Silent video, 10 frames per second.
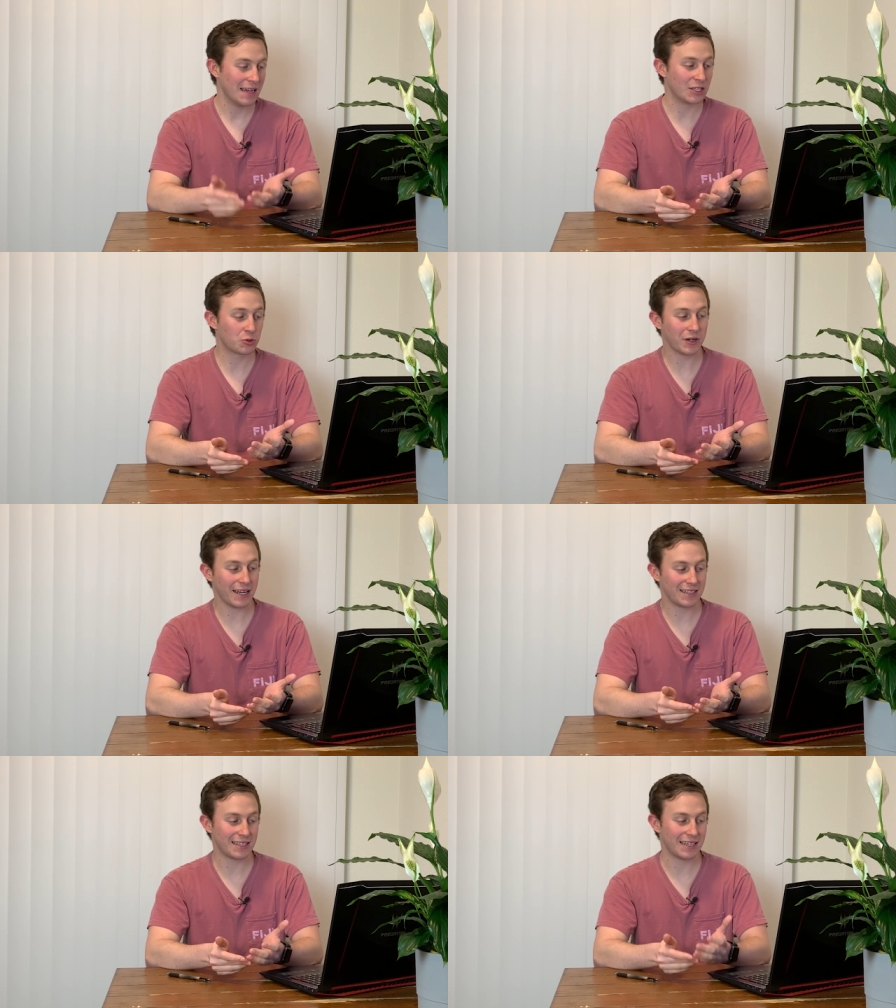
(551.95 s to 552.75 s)
In
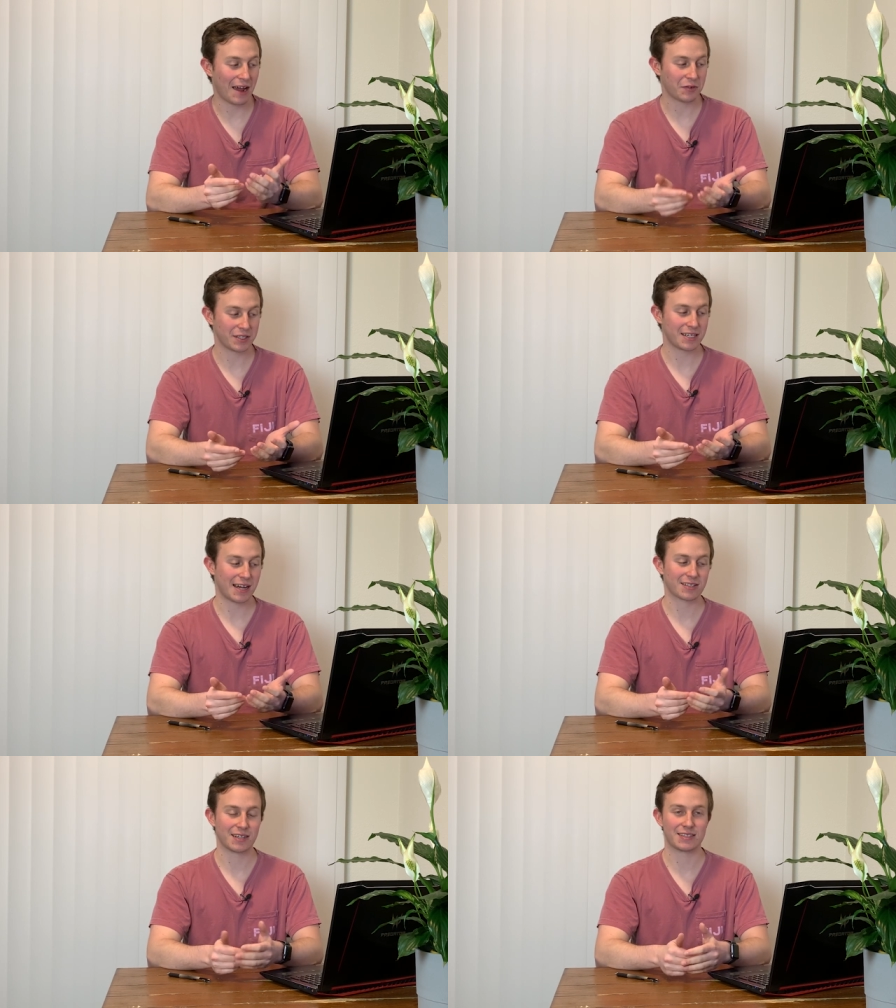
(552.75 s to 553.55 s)
twenty eighteen, after the
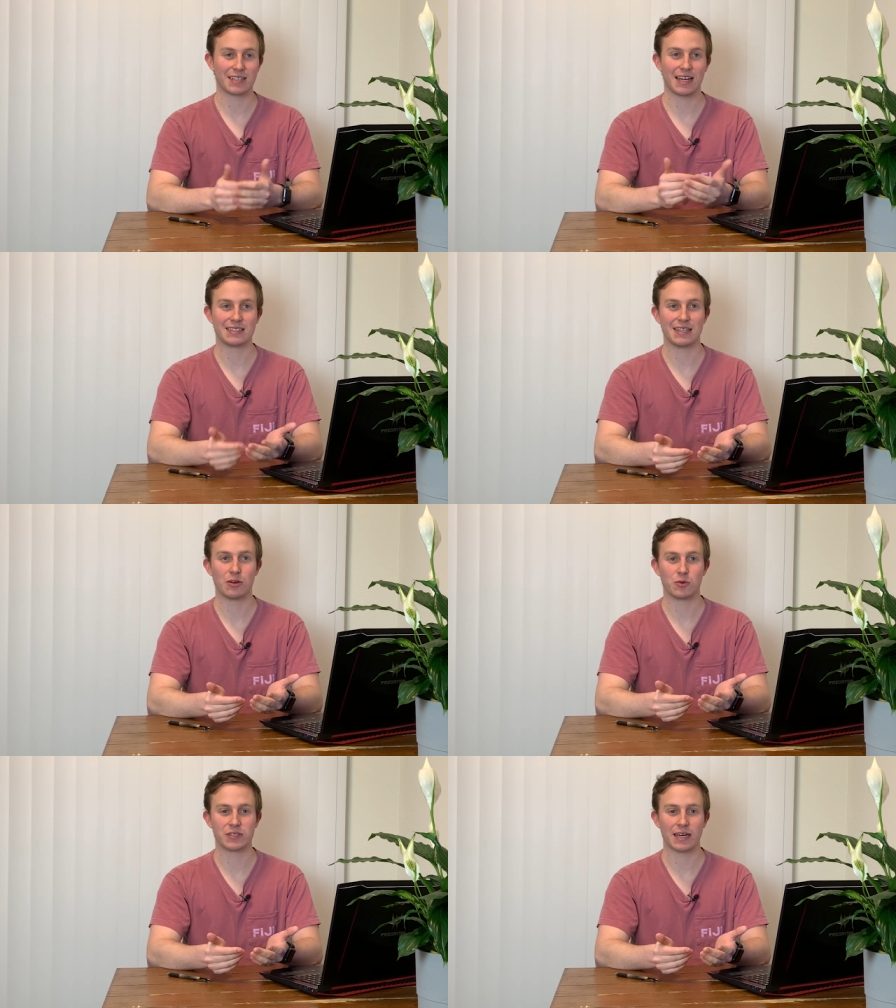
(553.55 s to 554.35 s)
tax cuts, the
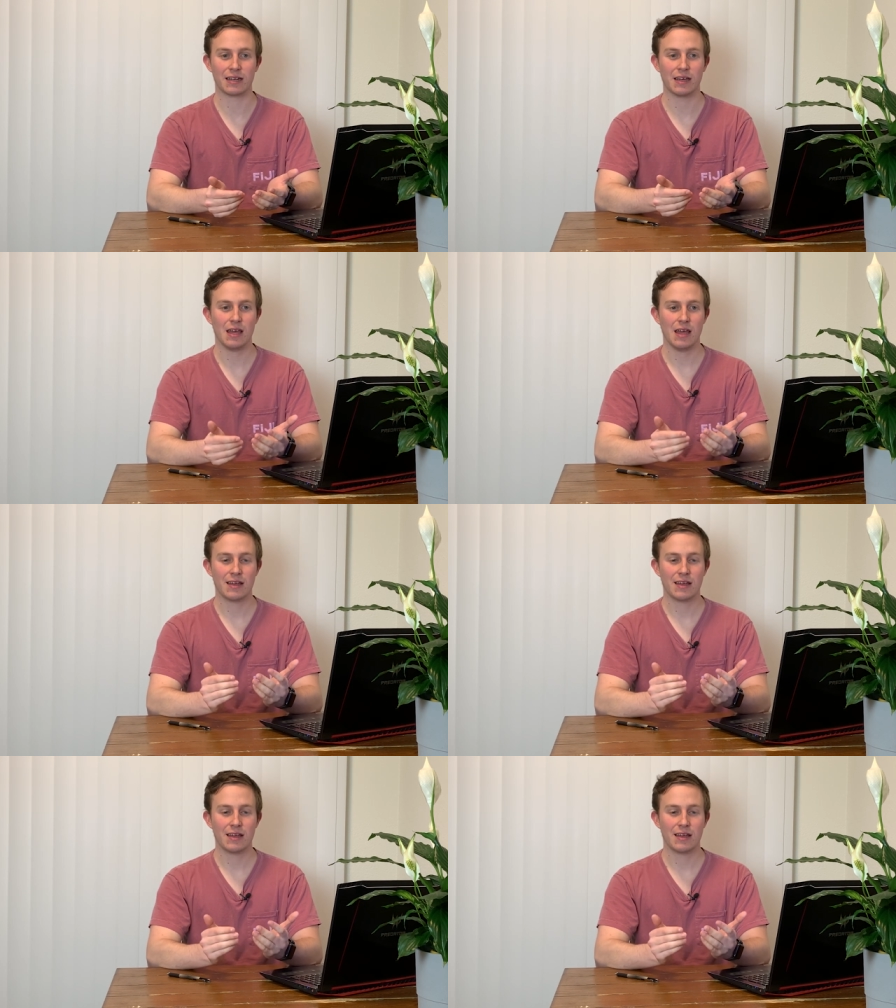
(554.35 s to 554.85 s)
idea was that